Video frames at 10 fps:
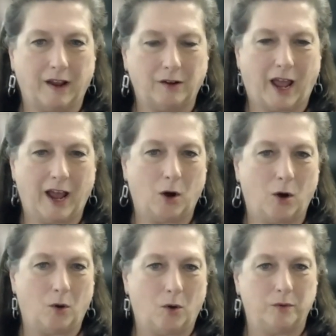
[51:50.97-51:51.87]

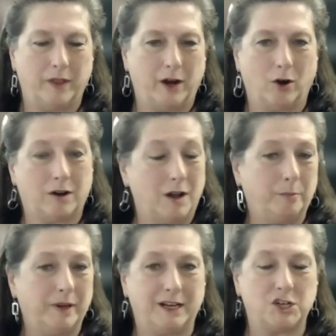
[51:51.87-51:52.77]
how their
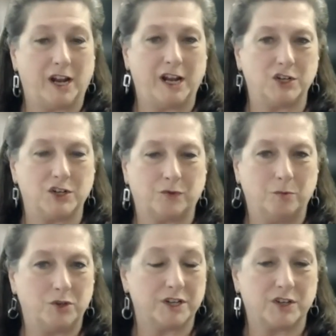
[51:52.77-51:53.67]
company changes
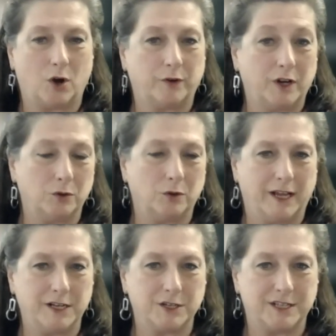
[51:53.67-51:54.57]
from just offering
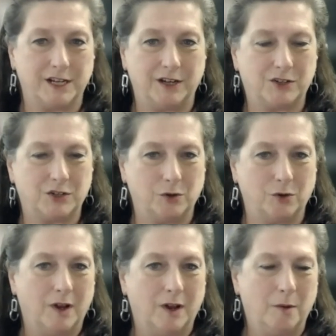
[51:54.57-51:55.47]
dual agency
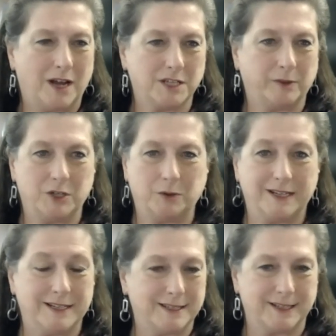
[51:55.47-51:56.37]
to possibly
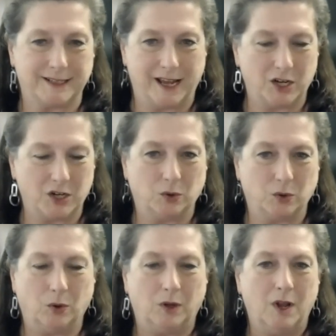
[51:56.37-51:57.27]
doing designated
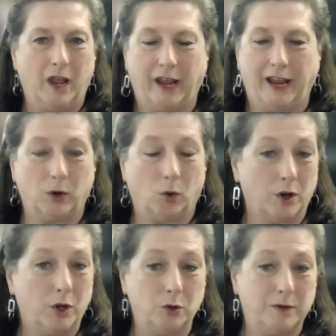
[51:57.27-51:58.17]
dual, and
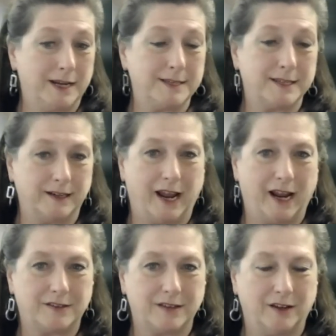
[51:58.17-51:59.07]
or who
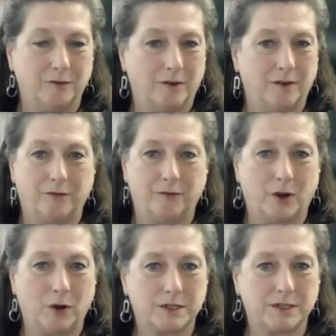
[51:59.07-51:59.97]
designates. And folks,